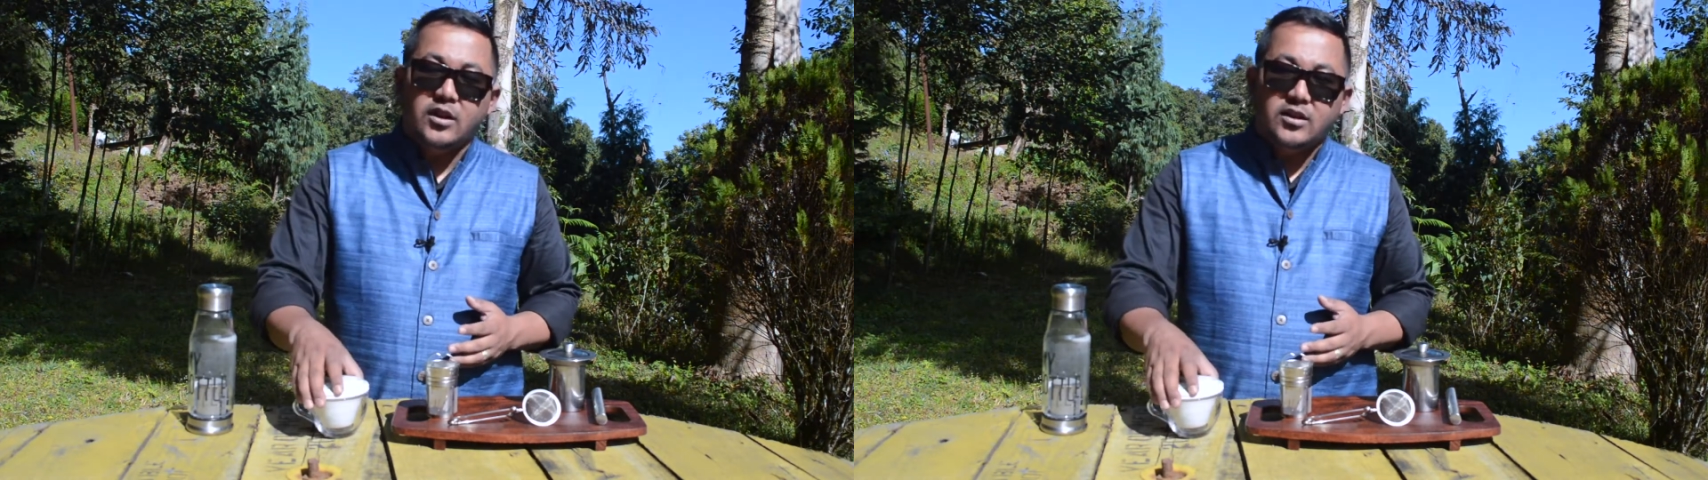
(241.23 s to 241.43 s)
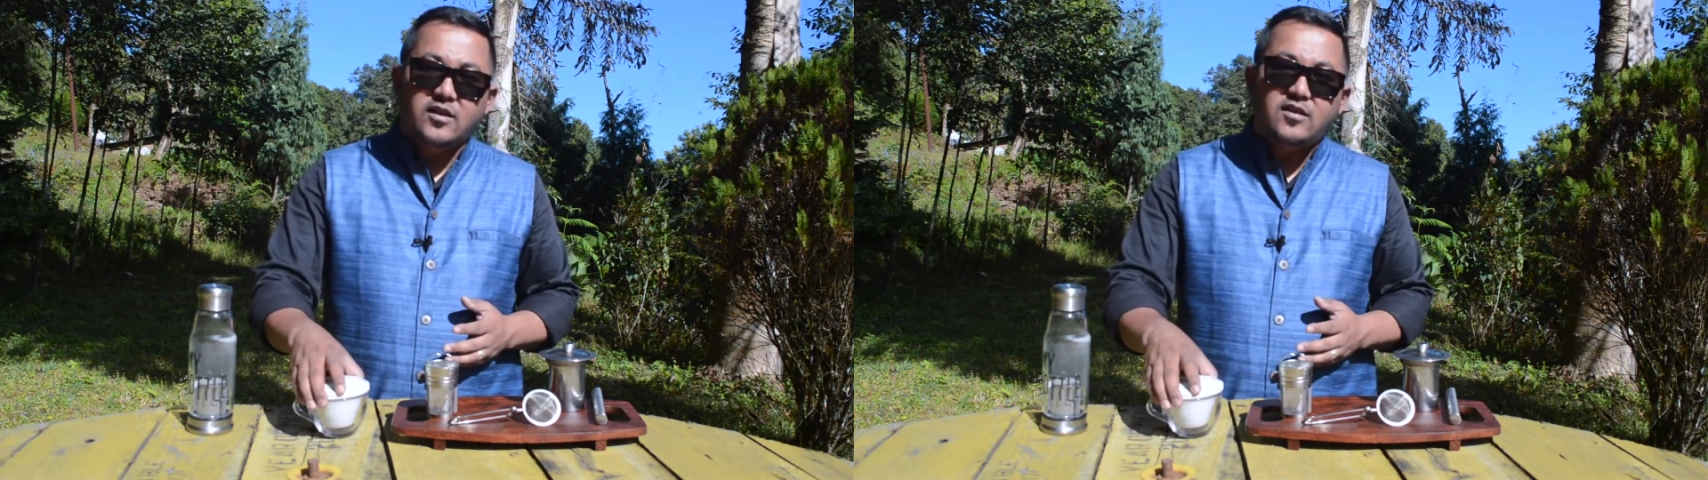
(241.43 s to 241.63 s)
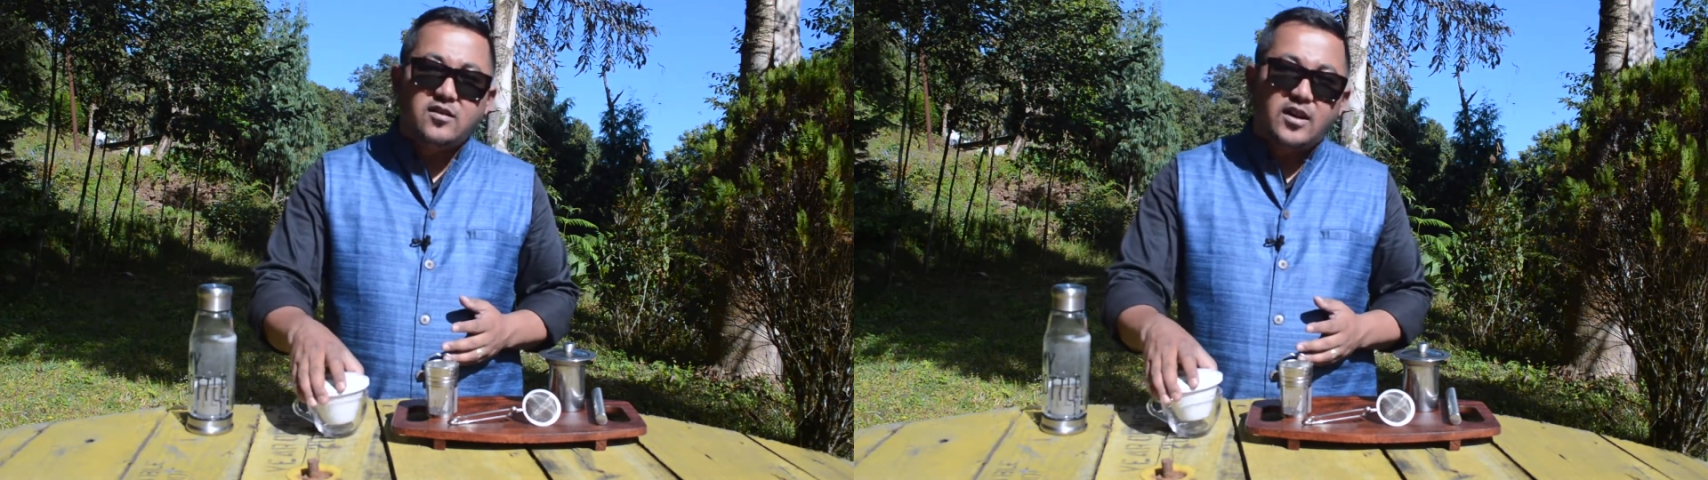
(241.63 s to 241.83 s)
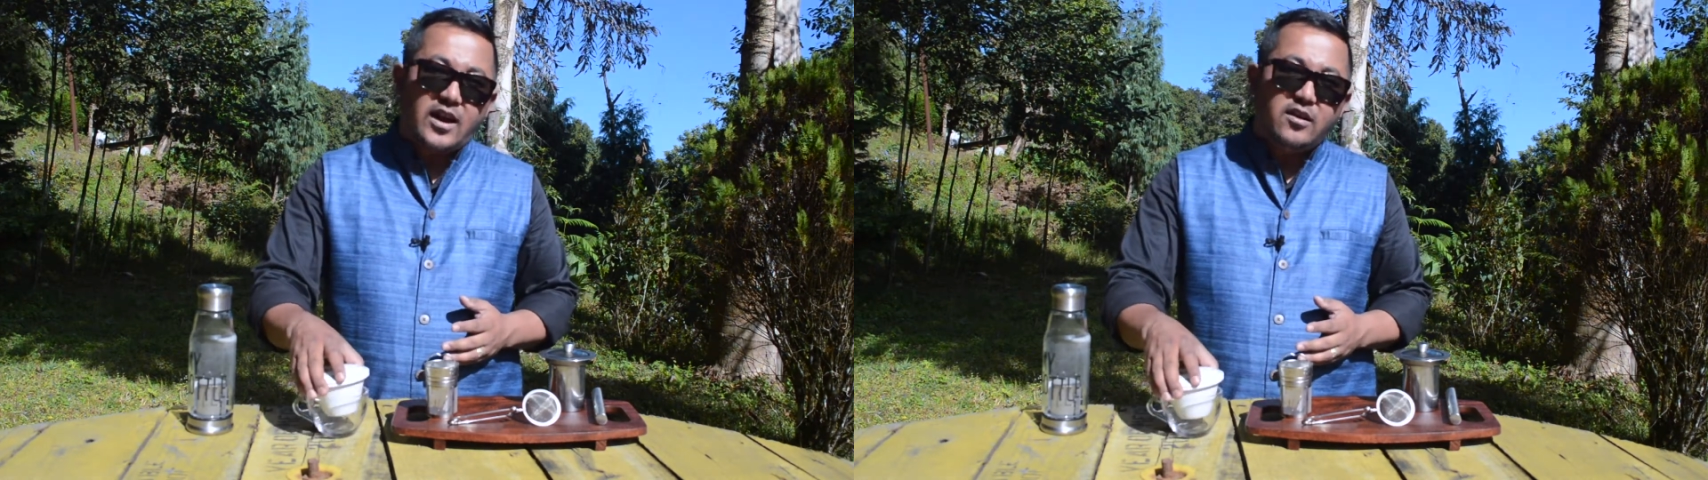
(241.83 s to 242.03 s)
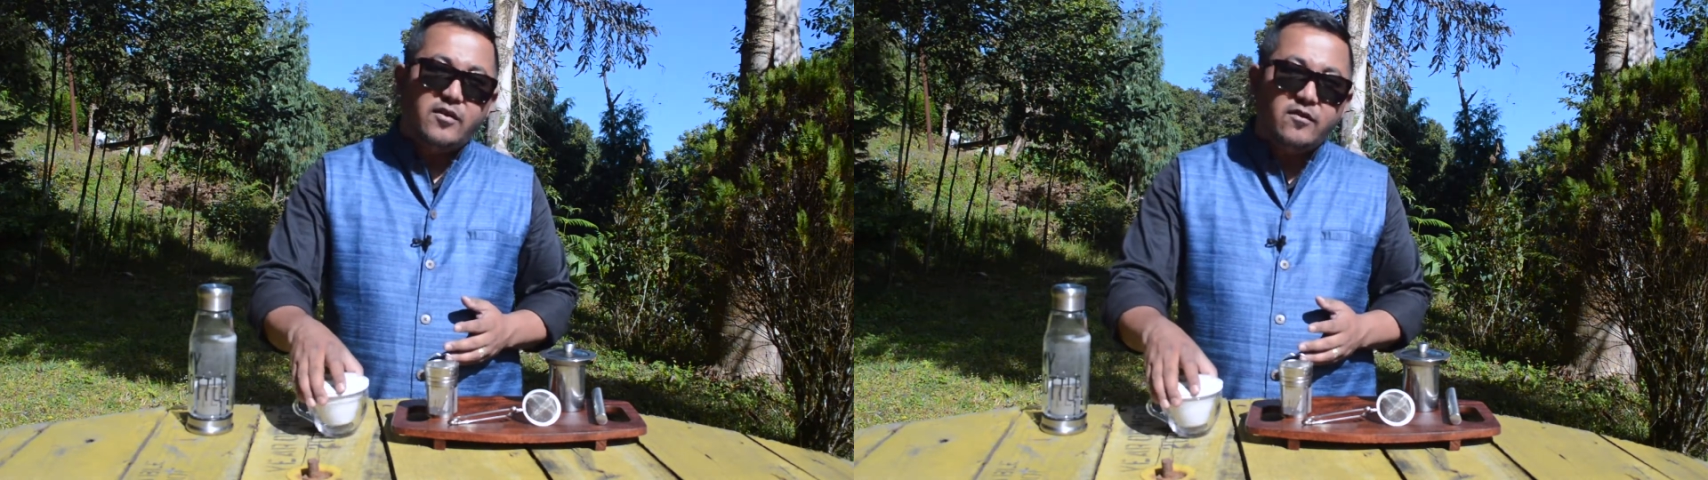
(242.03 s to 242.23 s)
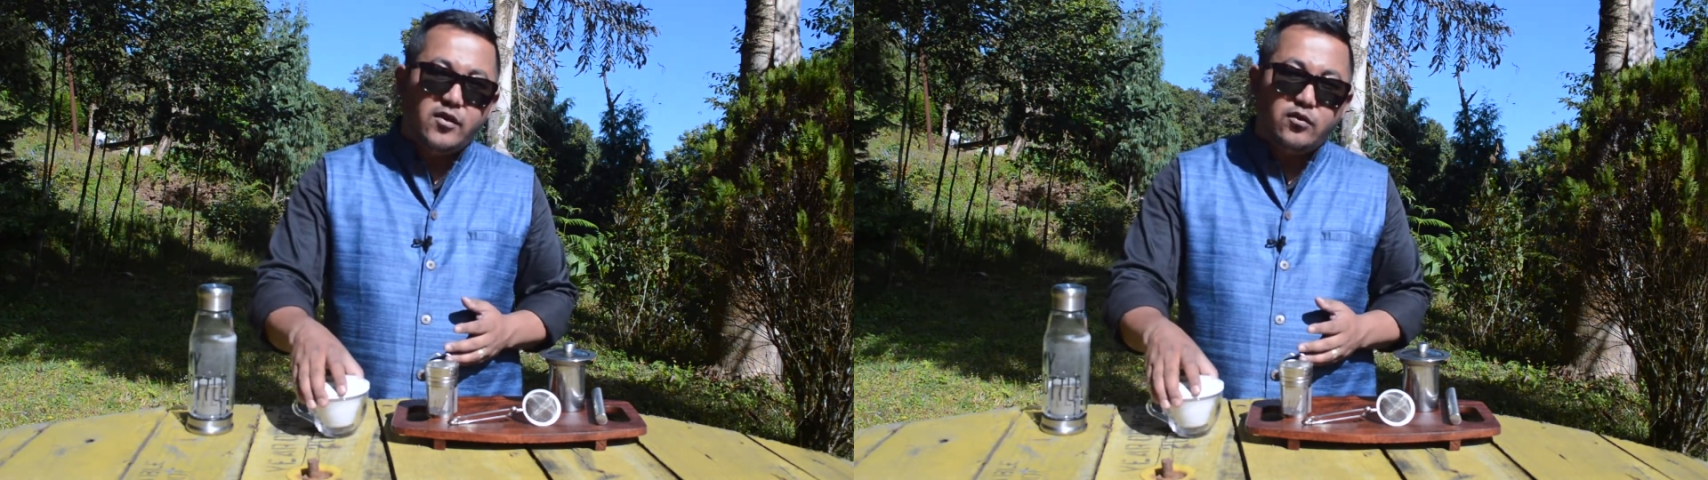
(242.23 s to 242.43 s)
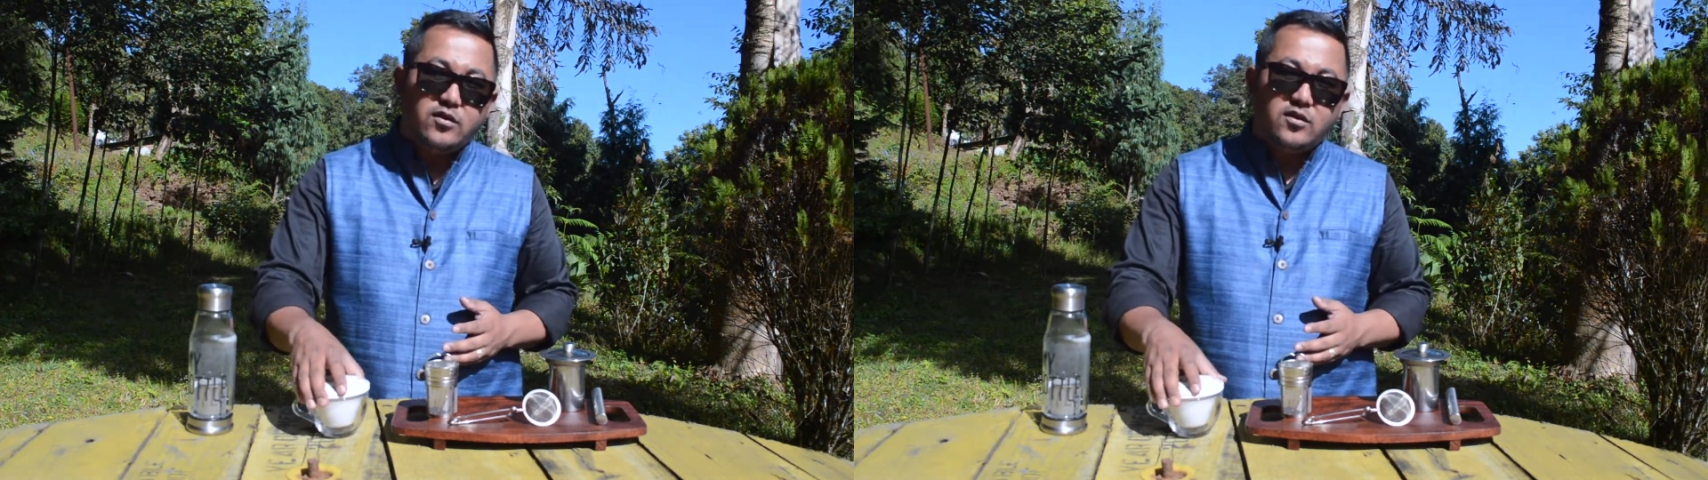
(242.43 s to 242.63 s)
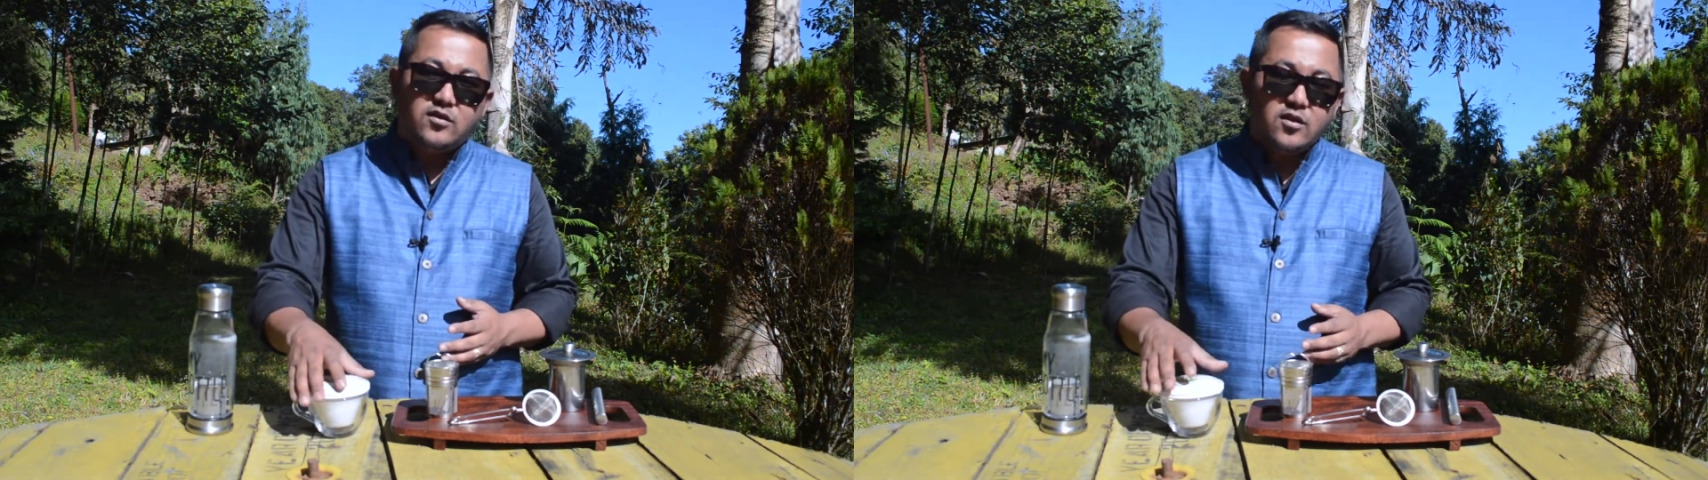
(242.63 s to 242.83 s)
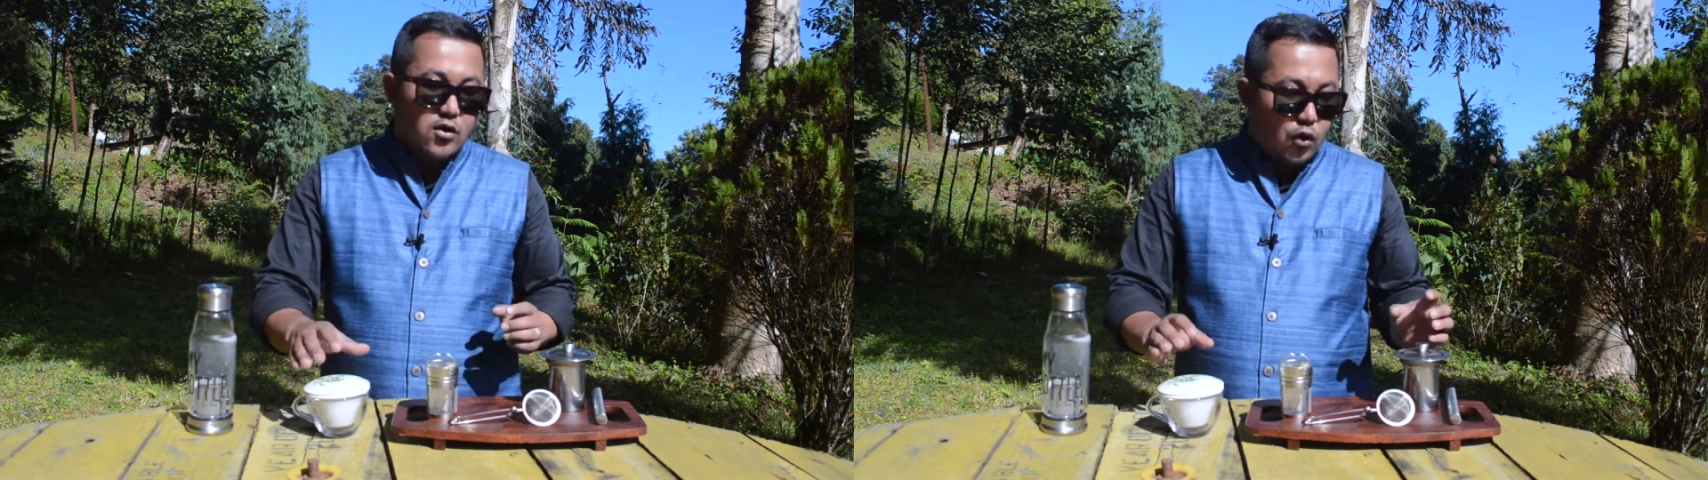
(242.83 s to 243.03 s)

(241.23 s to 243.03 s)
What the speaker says: This is the kind of infusers,